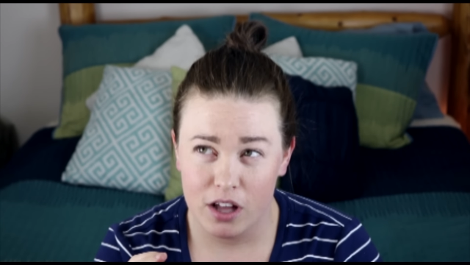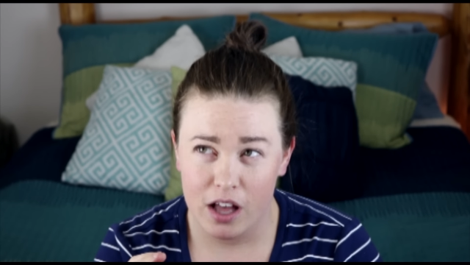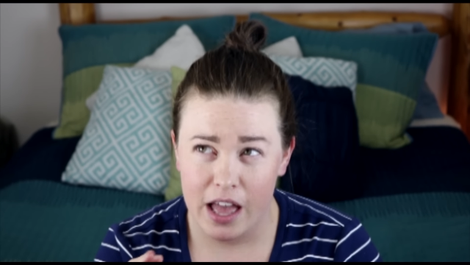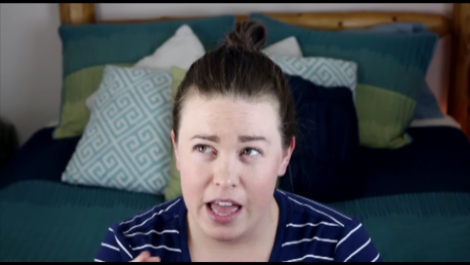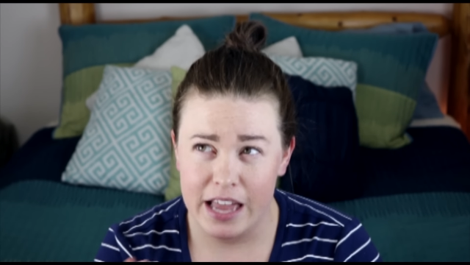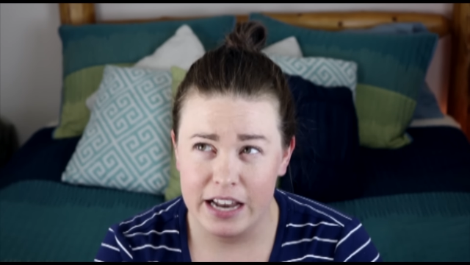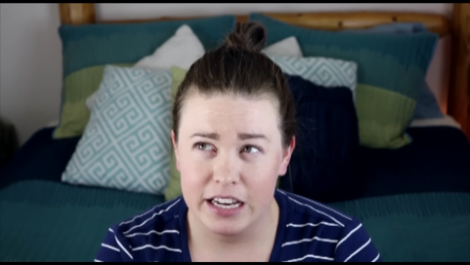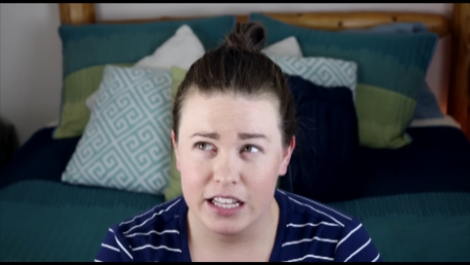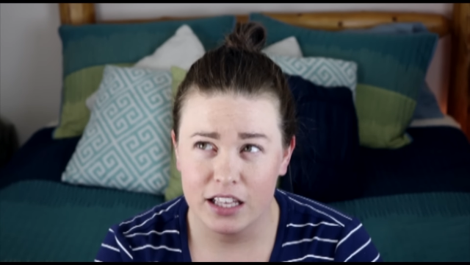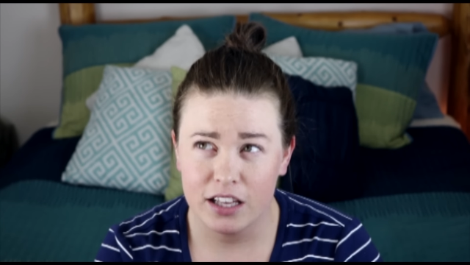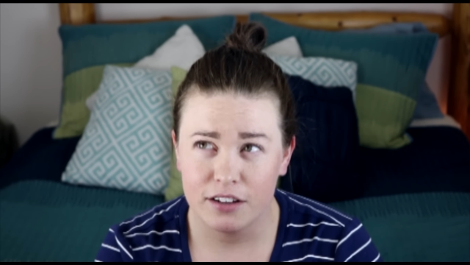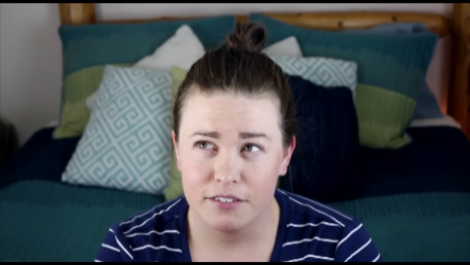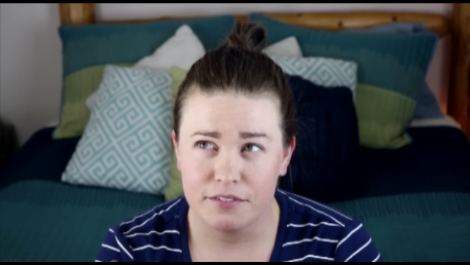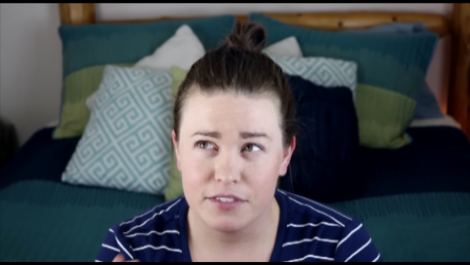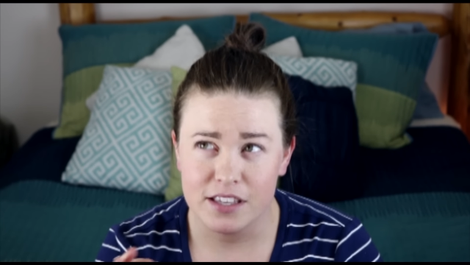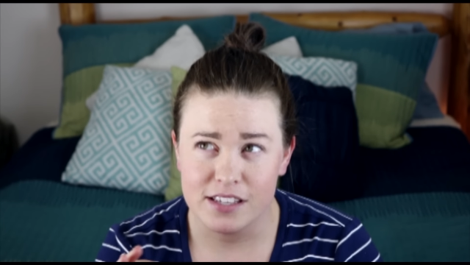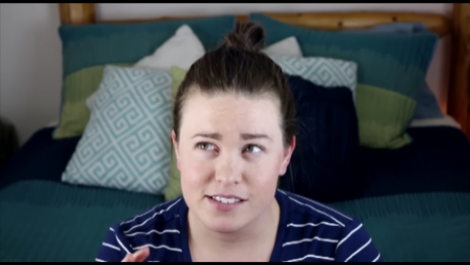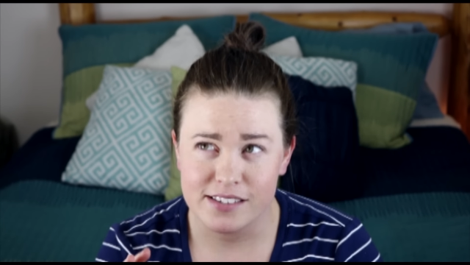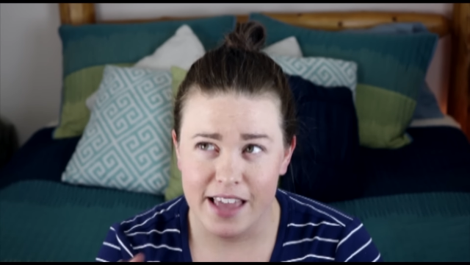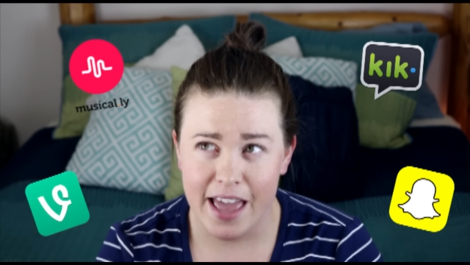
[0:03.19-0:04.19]
any of
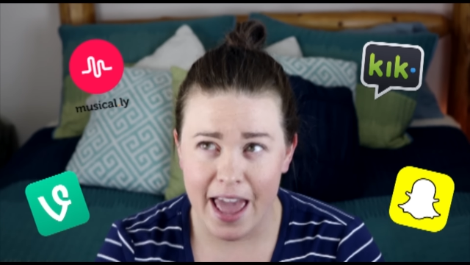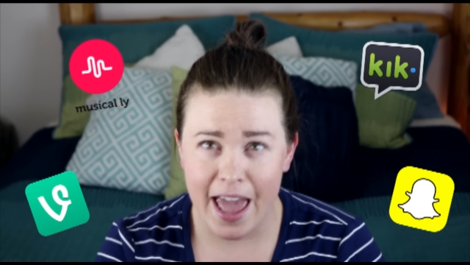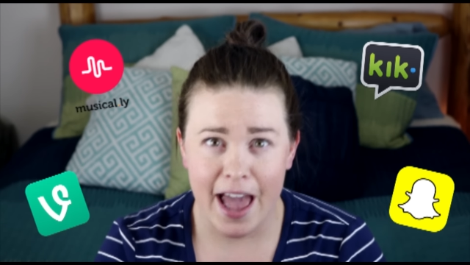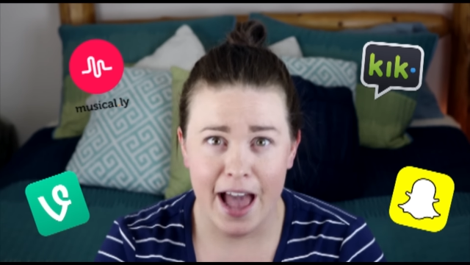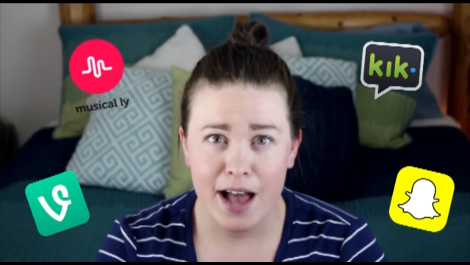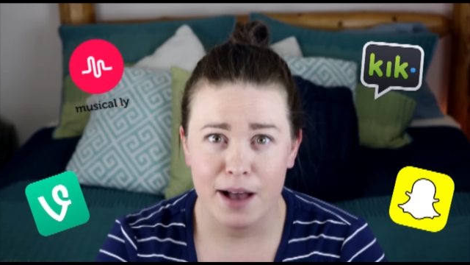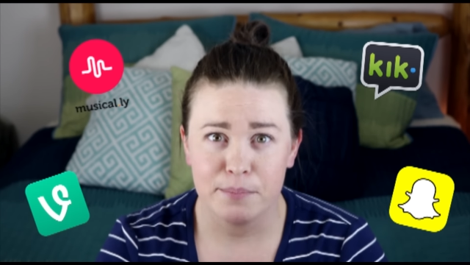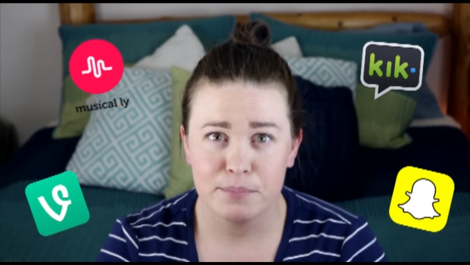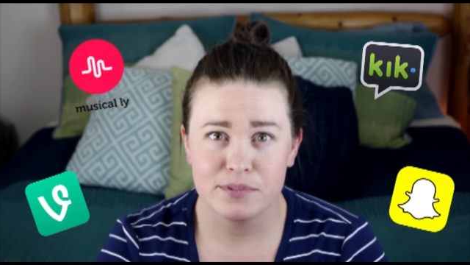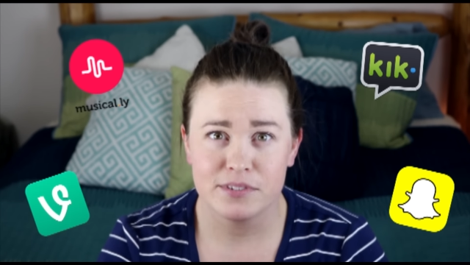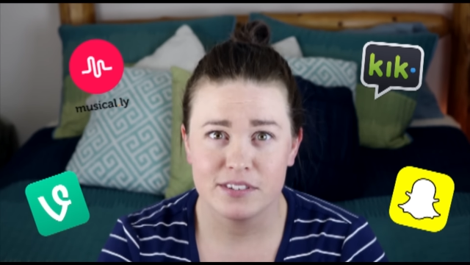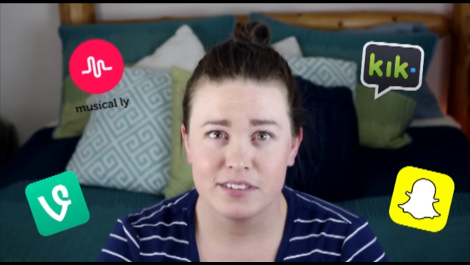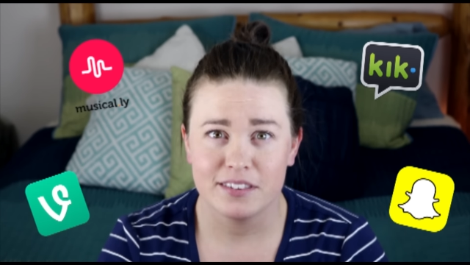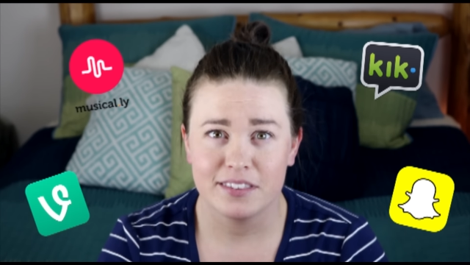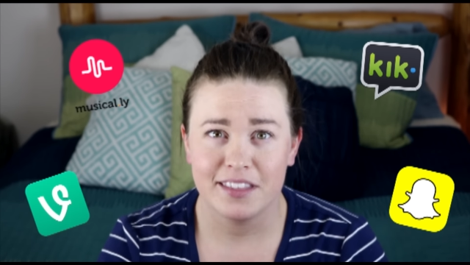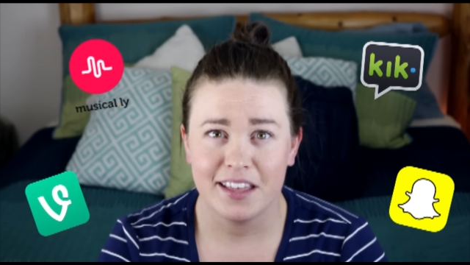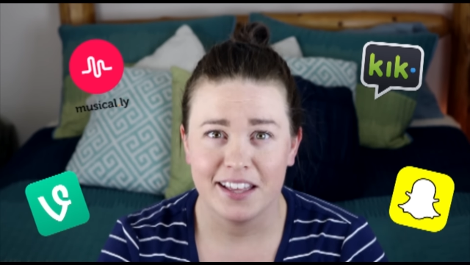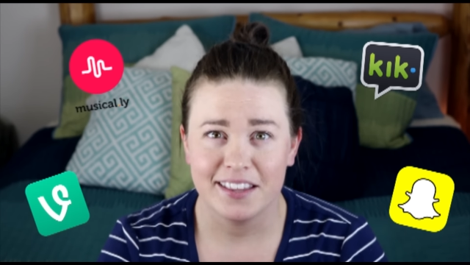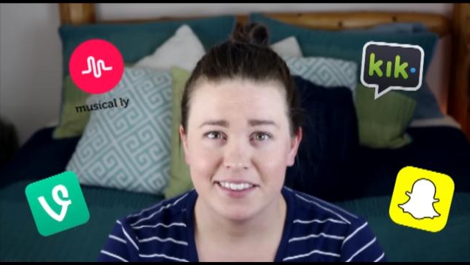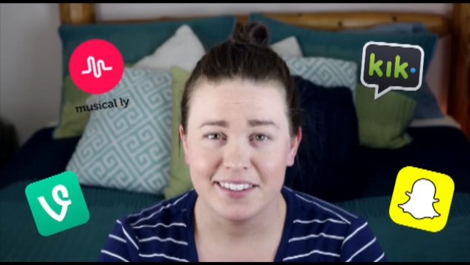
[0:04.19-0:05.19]
these
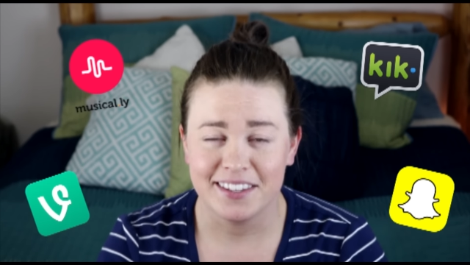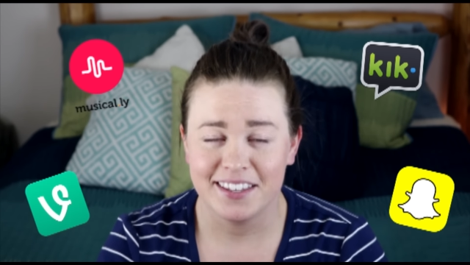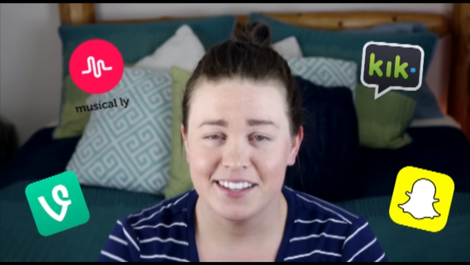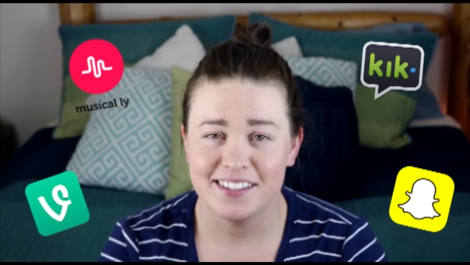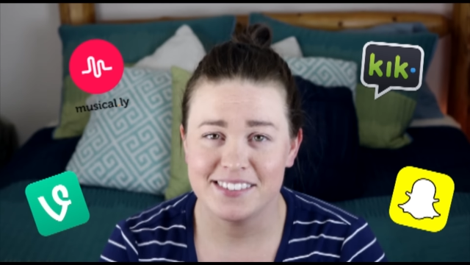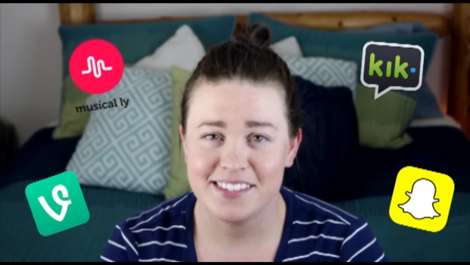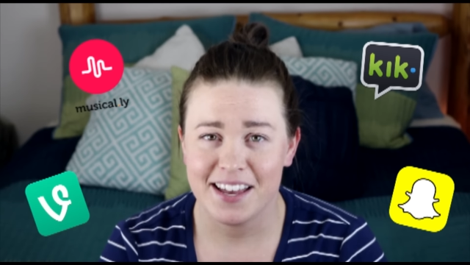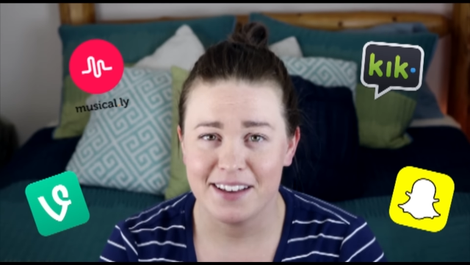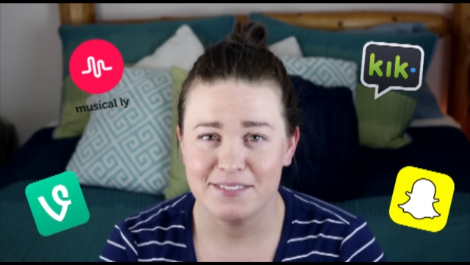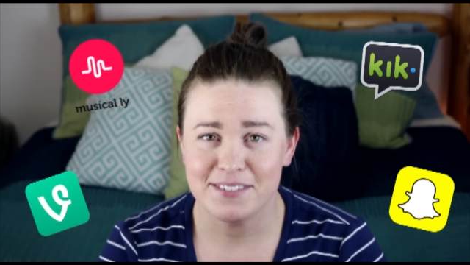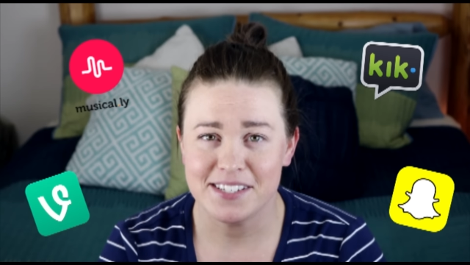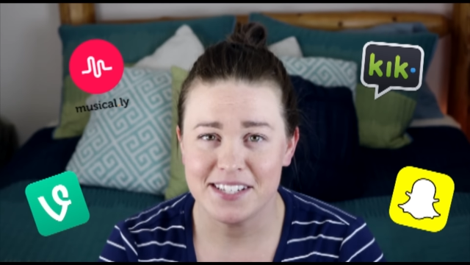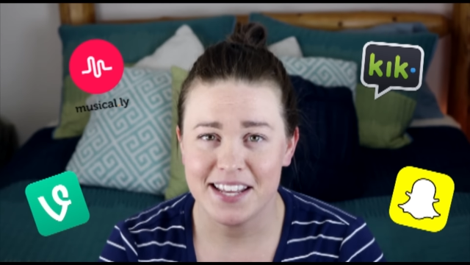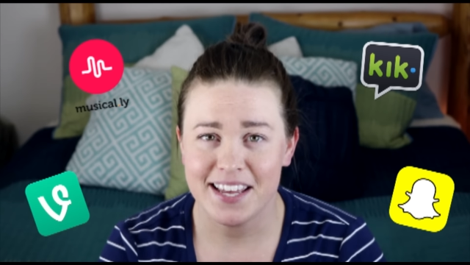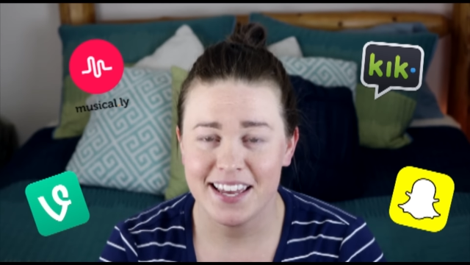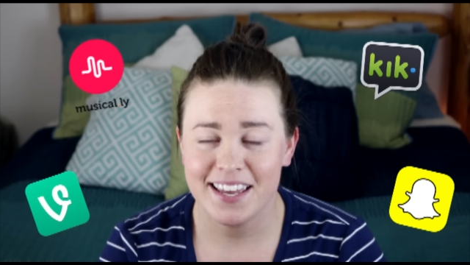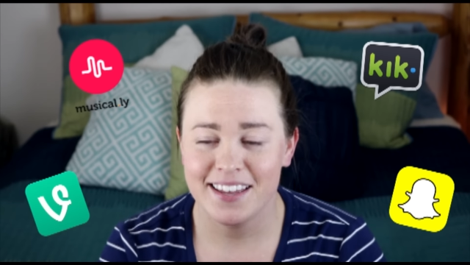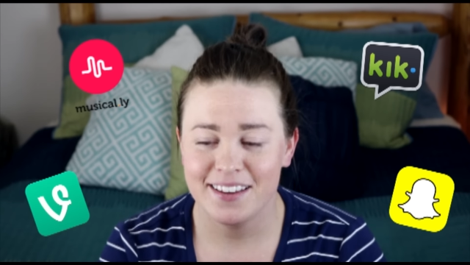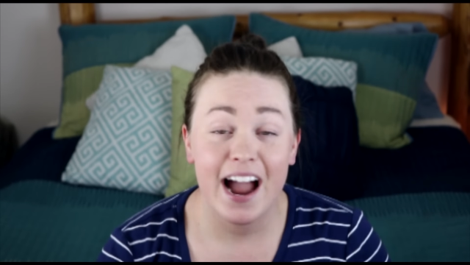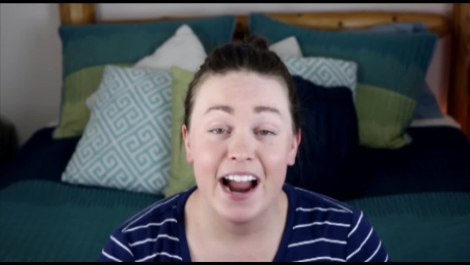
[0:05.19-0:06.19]
apps that the kids have today.